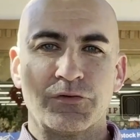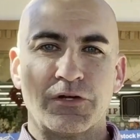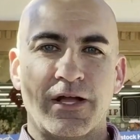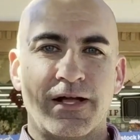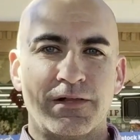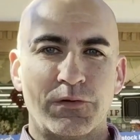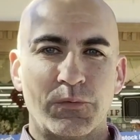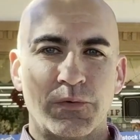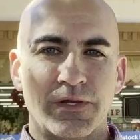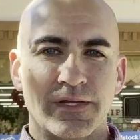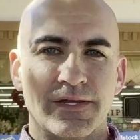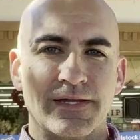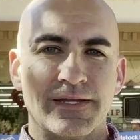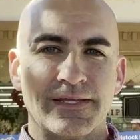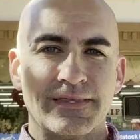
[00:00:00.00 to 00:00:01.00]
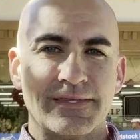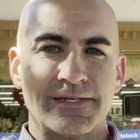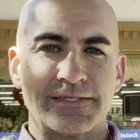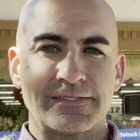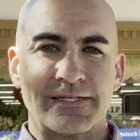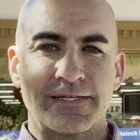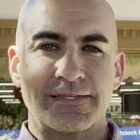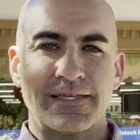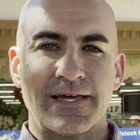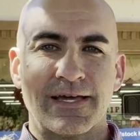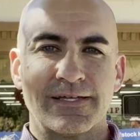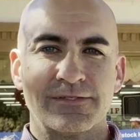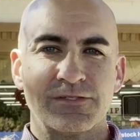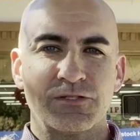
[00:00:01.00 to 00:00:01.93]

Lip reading: for Halloween and things like that.